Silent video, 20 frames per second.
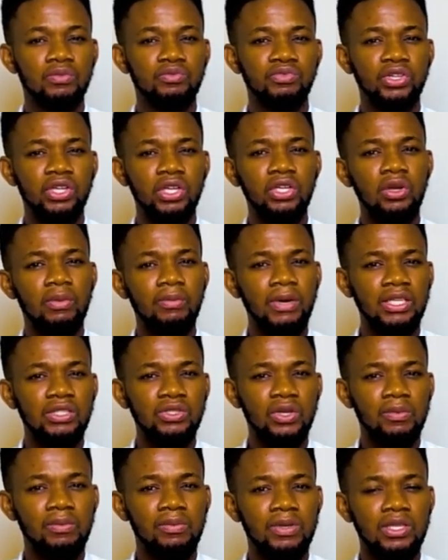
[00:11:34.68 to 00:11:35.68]
bringing your mind
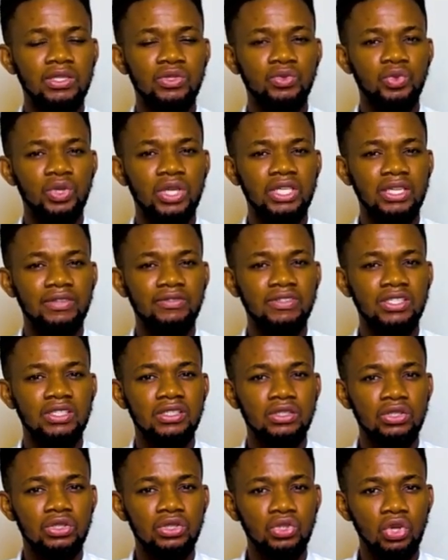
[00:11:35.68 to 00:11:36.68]
to a place where there
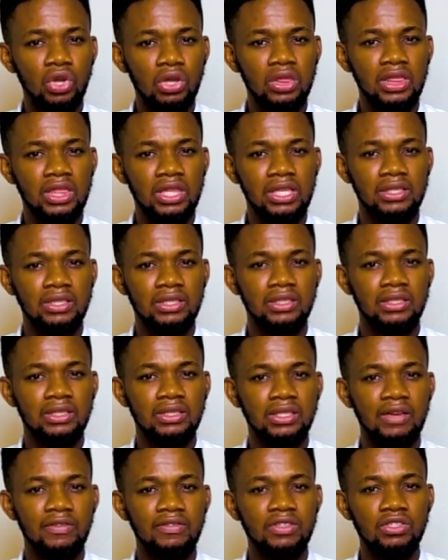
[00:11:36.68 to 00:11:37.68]
is nothing.
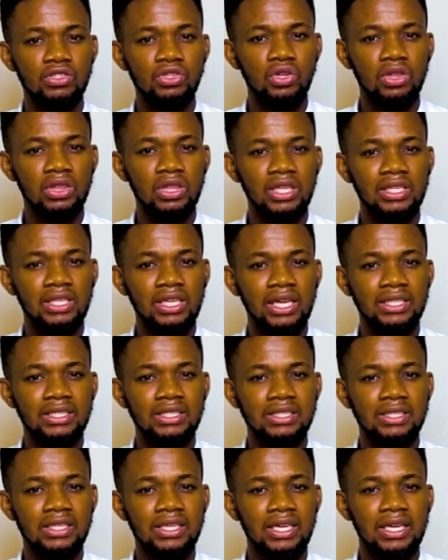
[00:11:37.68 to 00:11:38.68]
There is nothing
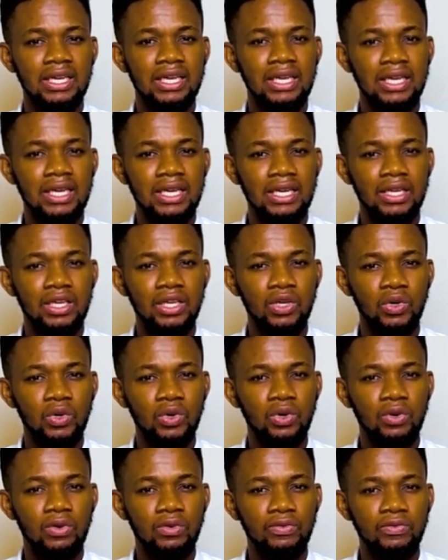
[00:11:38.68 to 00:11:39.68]
that
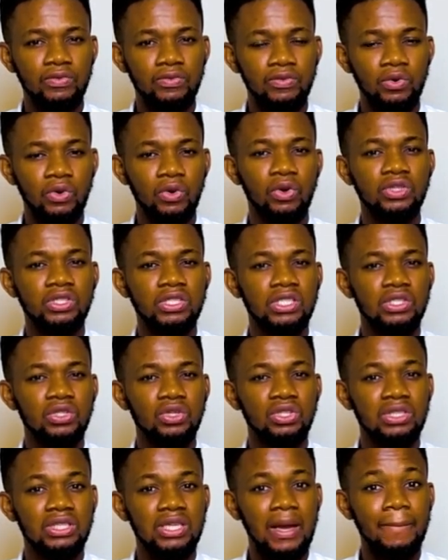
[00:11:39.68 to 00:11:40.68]
you're focusing
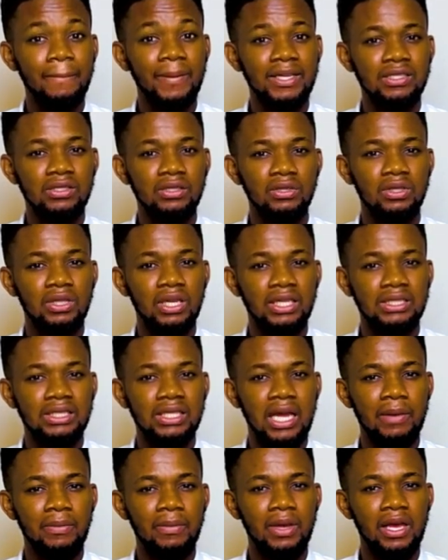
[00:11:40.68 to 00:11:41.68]
on that particular
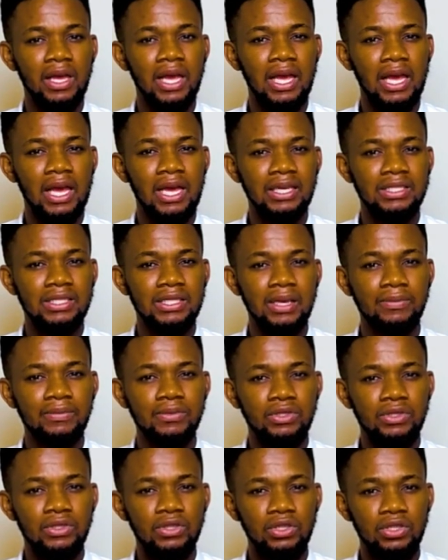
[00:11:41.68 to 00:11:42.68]
time except
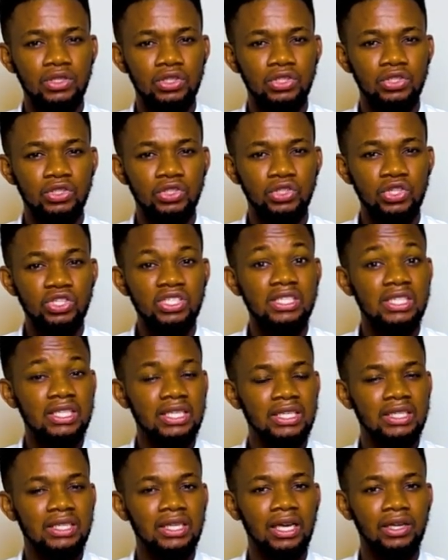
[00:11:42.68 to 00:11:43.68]
just the
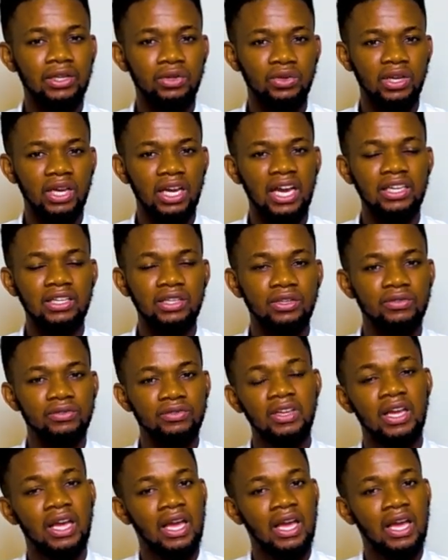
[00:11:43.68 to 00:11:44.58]
inner you, kind of.